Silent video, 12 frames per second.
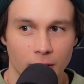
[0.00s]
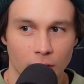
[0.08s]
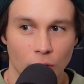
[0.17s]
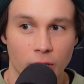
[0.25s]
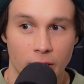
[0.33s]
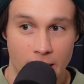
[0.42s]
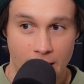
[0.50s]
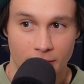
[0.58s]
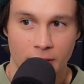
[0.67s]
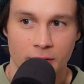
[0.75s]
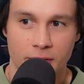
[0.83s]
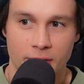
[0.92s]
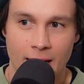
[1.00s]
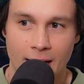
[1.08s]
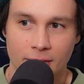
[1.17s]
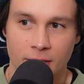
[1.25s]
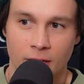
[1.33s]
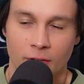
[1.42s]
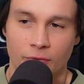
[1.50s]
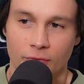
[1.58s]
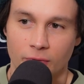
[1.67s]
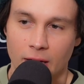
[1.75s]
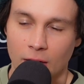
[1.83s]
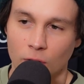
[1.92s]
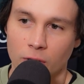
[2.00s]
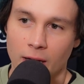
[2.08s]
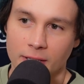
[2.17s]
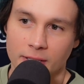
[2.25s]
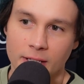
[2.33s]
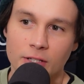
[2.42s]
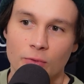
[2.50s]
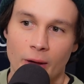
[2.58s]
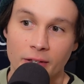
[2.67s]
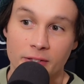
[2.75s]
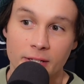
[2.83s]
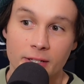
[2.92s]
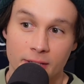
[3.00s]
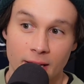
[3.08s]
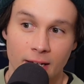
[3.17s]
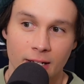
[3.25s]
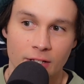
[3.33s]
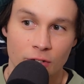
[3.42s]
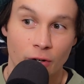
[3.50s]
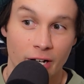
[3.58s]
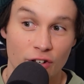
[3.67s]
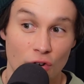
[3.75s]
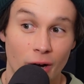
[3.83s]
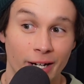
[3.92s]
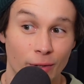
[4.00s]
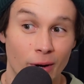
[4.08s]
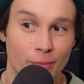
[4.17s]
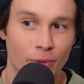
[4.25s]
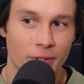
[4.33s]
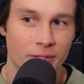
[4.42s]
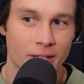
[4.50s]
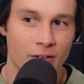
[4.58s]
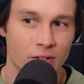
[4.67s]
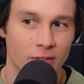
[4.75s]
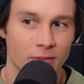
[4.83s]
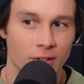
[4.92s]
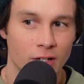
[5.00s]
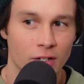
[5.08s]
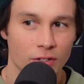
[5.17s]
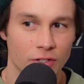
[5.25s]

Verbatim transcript: looking at these stats that I've had a look at since around 16, he's gone at 91.7. Yeah.